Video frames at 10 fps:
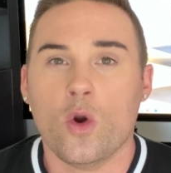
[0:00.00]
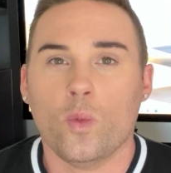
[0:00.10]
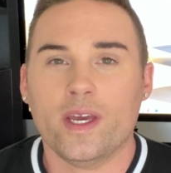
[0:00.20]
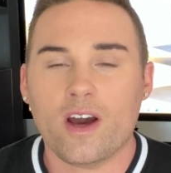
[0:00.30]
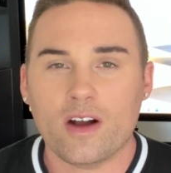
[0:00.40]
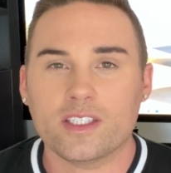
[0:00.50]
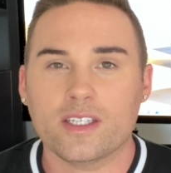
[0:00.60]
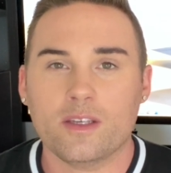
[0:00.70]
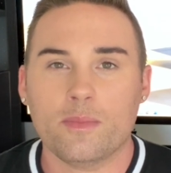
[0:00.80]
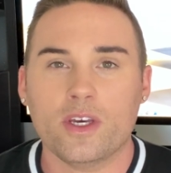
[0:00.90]
we
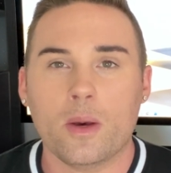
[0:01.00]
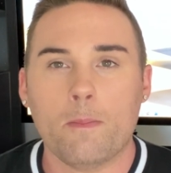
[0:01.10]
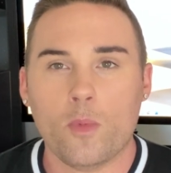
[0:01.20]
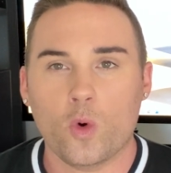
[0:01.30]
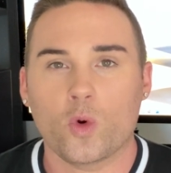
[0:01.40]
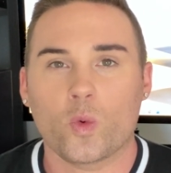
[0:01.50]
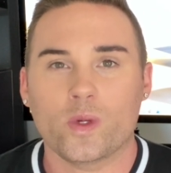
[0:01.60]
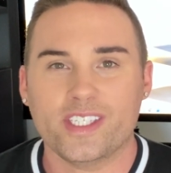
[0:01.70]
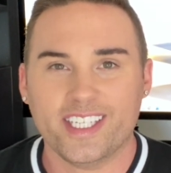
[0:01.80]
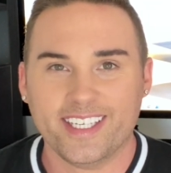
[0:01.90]
constantly become more
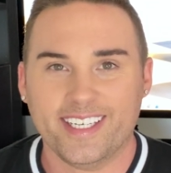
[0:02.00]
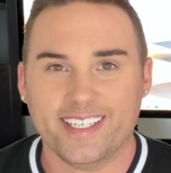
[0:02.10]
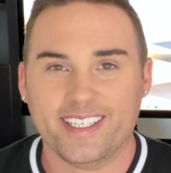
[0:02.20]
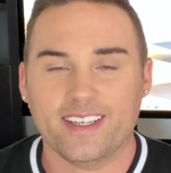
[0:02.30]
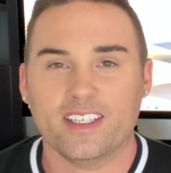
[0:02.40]
resilient